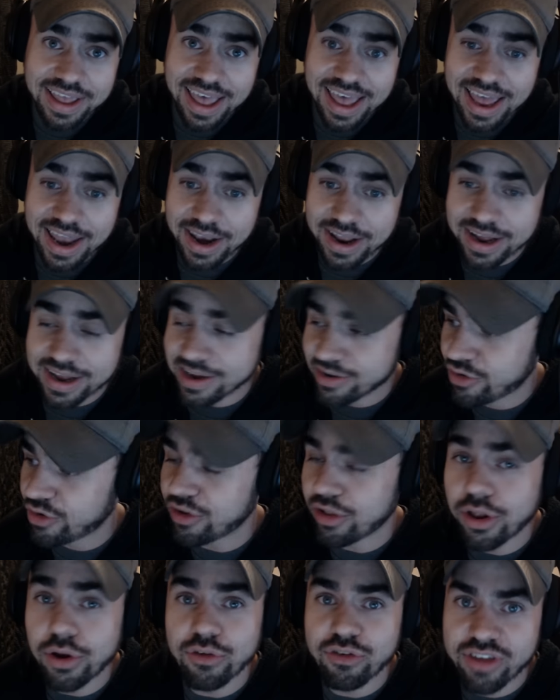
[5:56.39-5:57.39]
And uh, she's
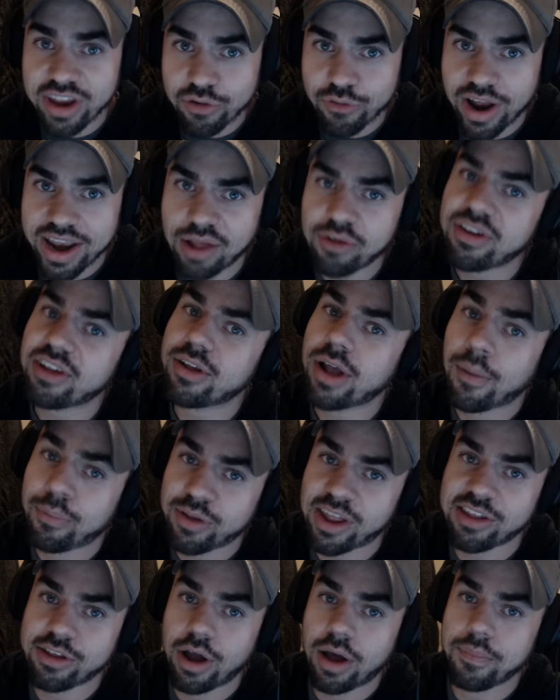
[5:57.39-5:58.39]
a little sick right now. She has an
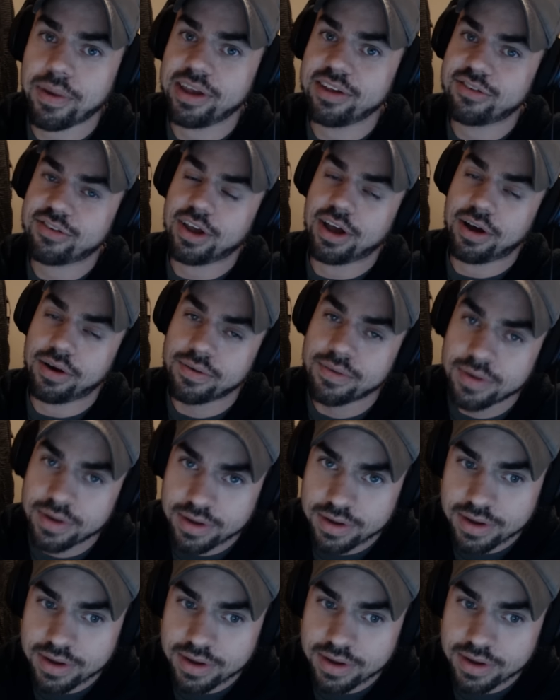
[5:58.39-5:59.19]
upset tummy, so,